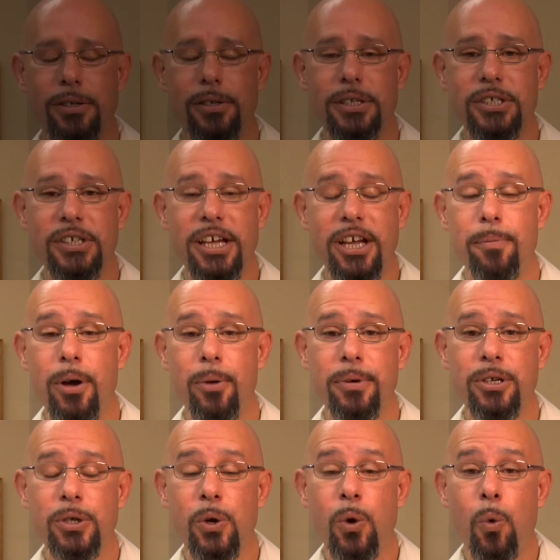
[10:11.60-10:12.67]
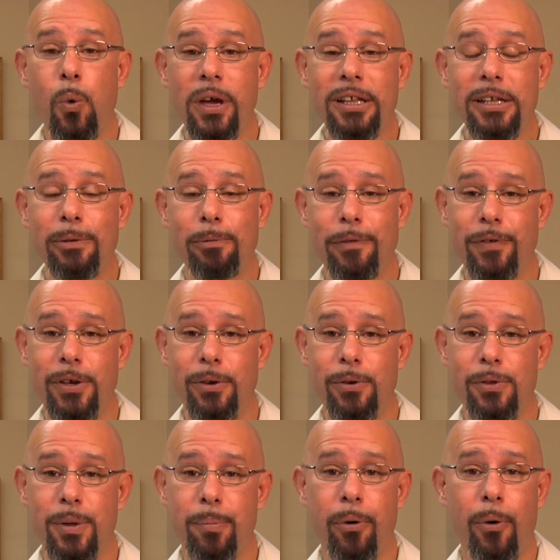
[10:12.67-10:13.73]
So let's take a moment to quickly
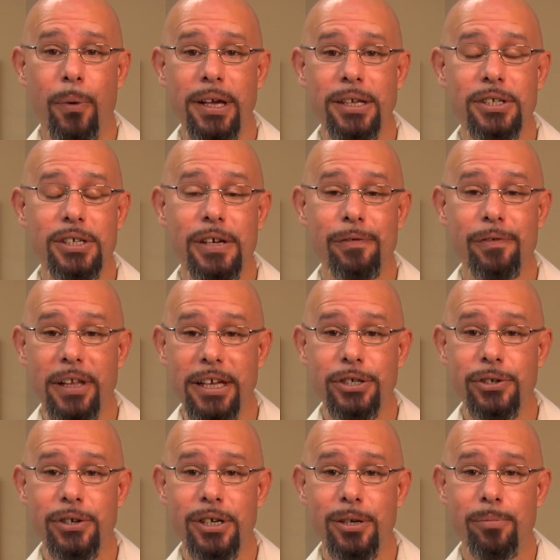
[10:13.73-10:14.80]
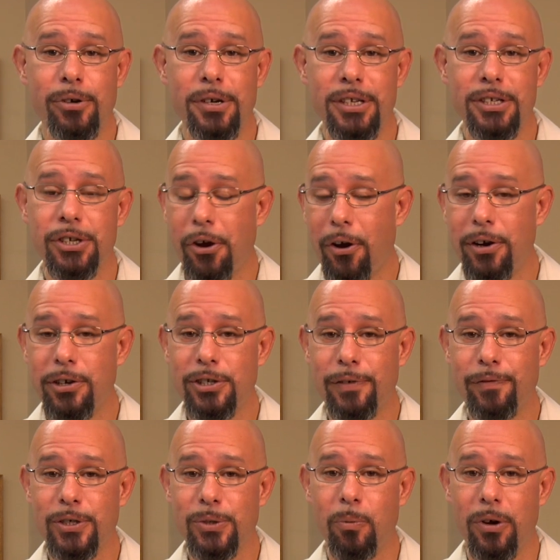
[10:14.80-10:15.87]
review the points of LaserMPrints Hard
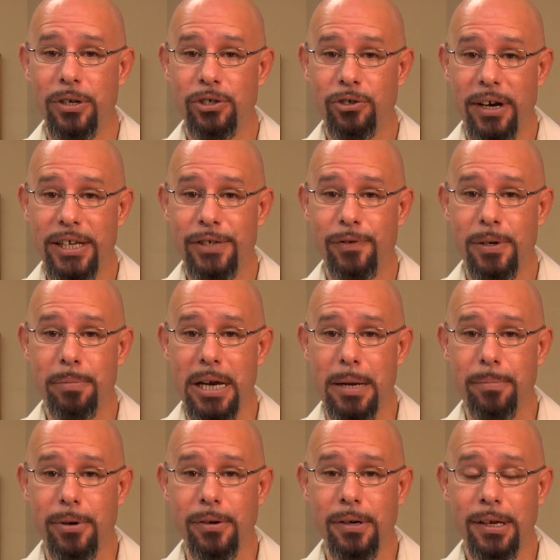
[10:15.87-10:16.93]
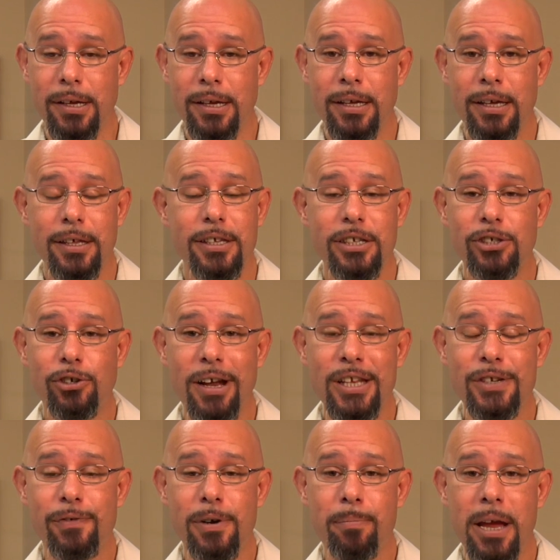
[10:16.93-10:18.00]
Surface 1 transfer paper. This
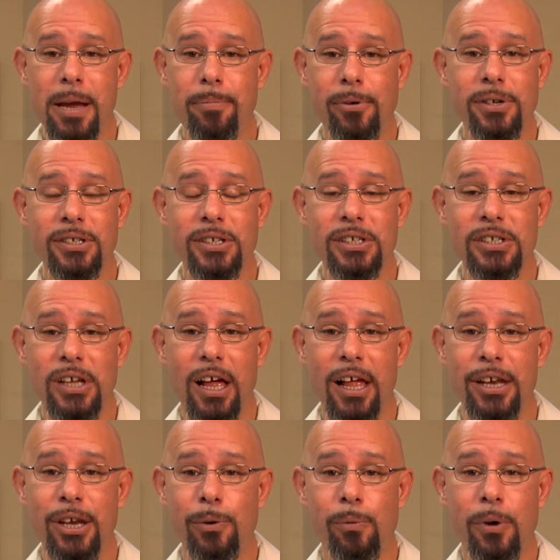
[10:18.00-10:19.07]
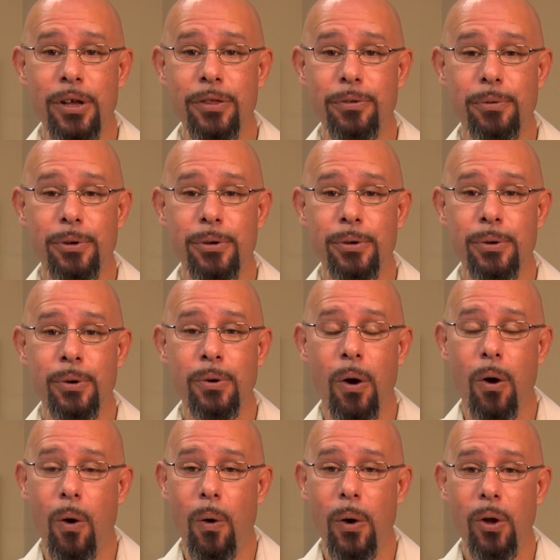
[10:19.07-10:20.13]
transfer paper is designed to run through
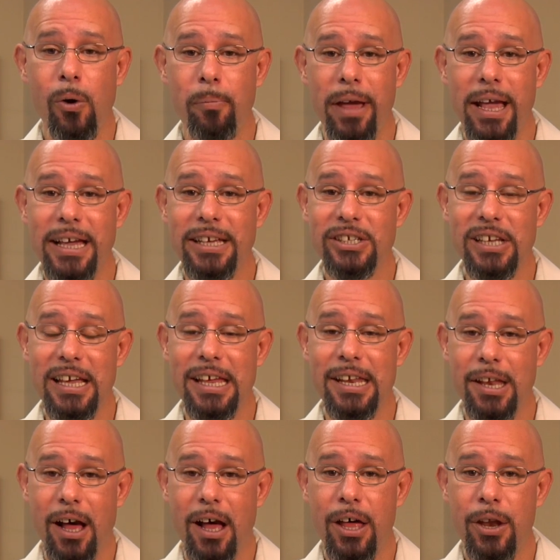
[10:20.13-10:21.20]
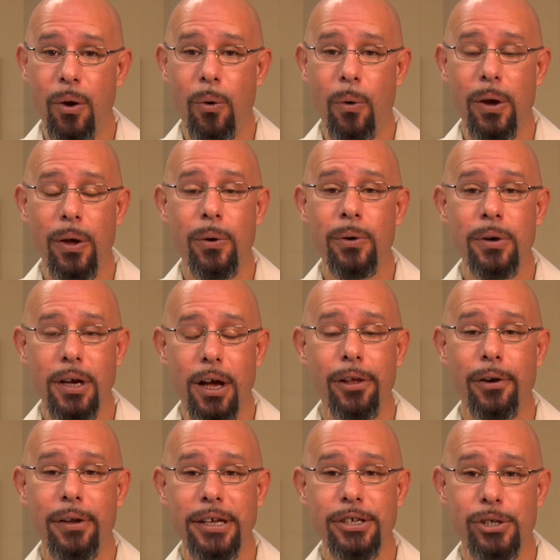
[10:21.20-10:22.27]
oil-based and non-oil
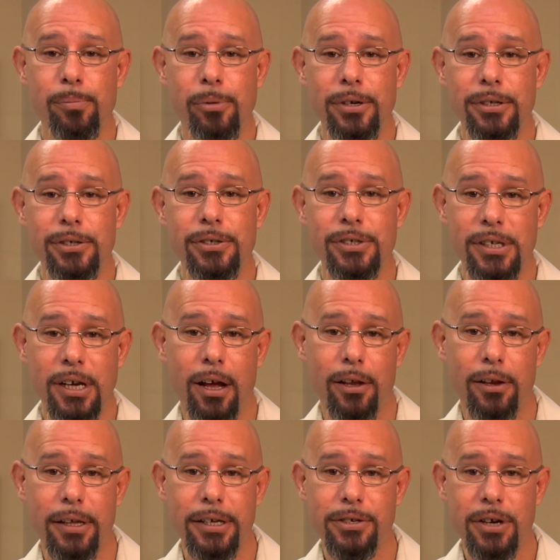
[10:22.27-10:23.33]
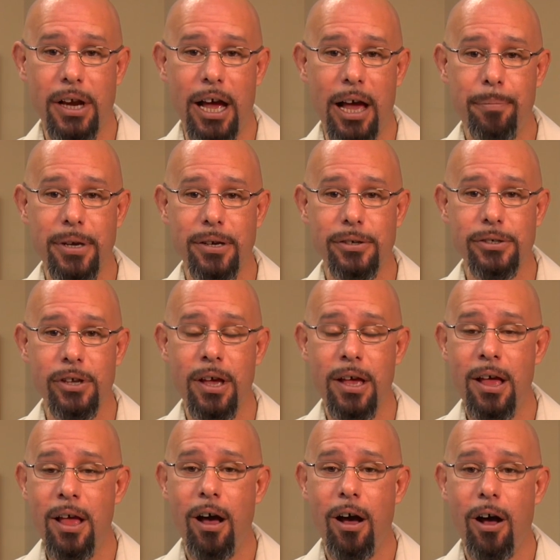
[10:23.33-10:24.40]
color laser printers and color laser copiers.
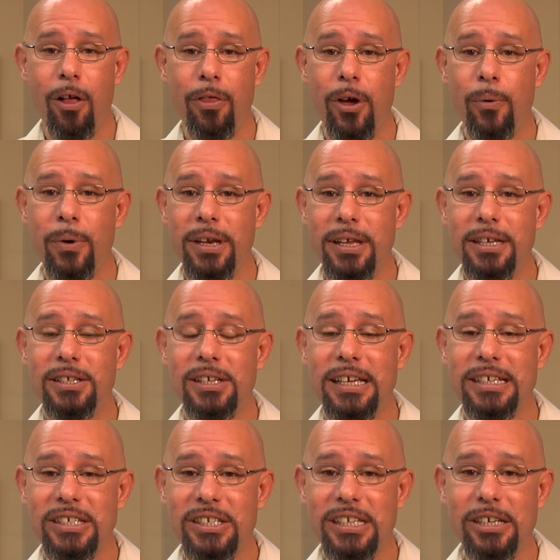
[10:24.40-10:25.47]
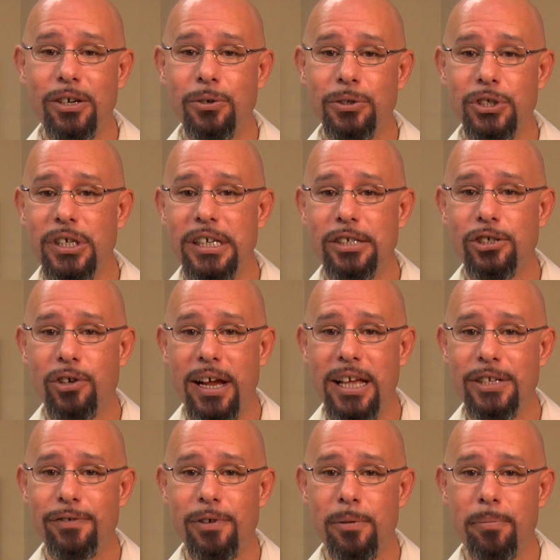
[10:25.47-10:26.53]
Although it is a single sheet
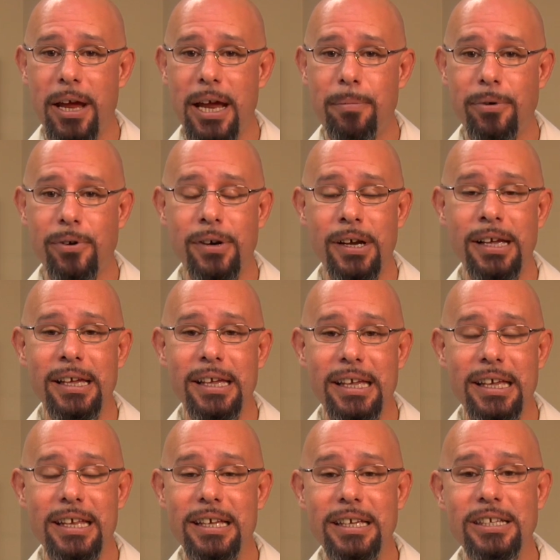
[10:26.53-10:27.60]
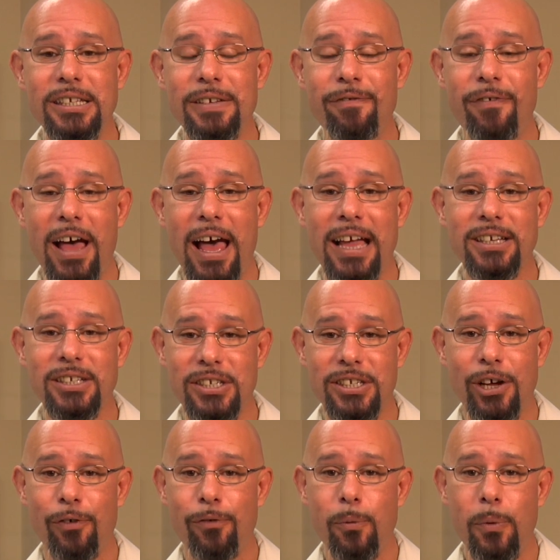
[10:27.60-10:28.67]
transfer paper, it is in fact
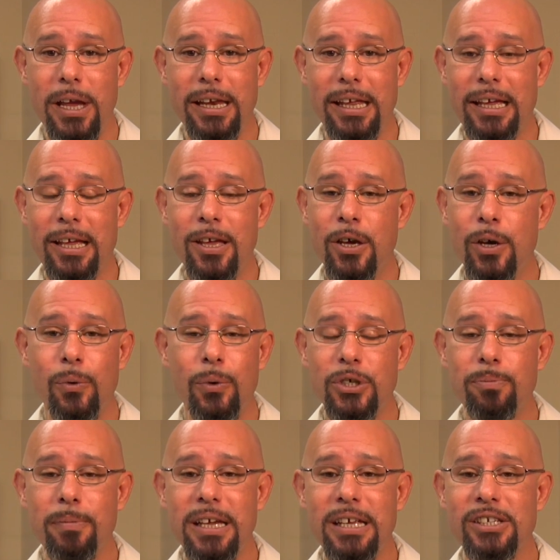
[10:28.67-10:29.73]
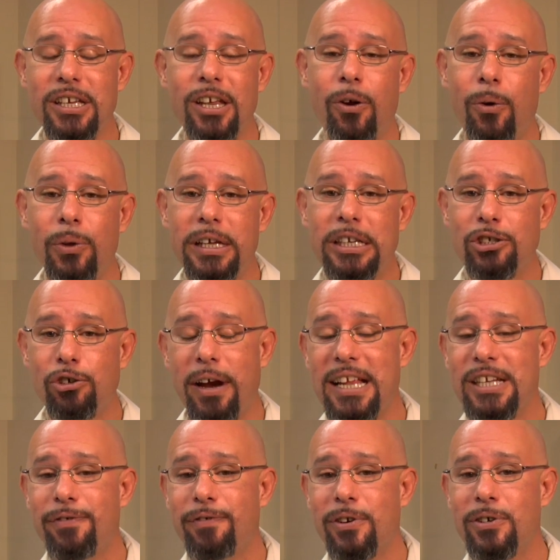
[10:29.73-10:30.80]
self-weeding which means it only
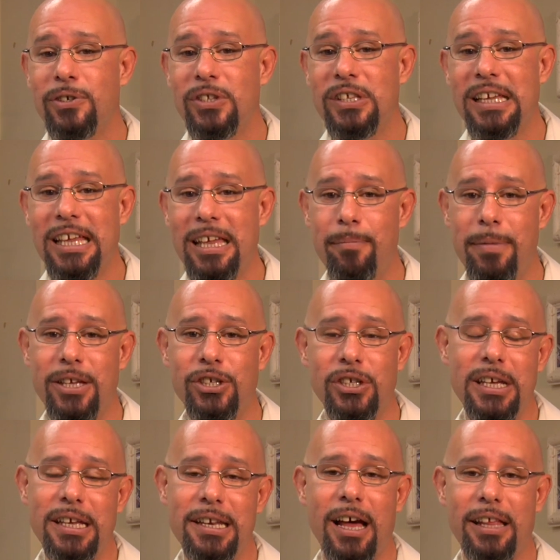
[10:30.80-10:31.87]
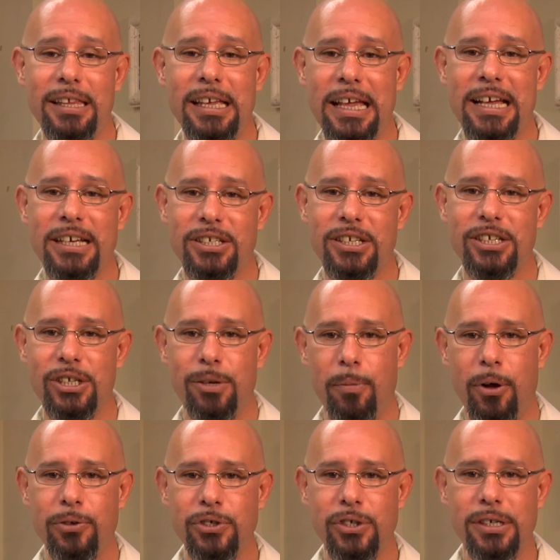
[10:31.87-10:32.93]
transfers the image and not the excess
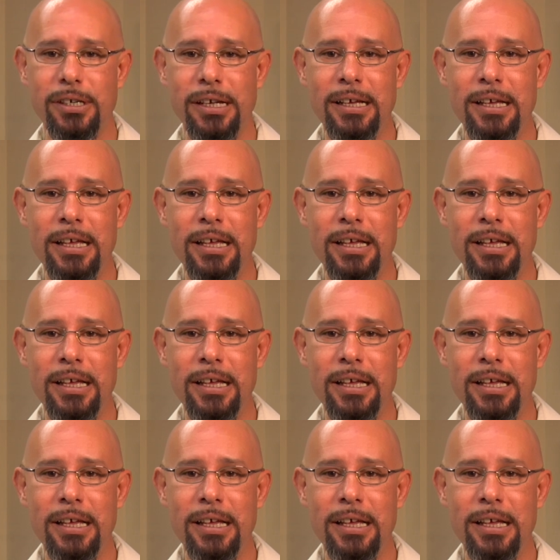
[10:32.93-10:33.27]
emulsion.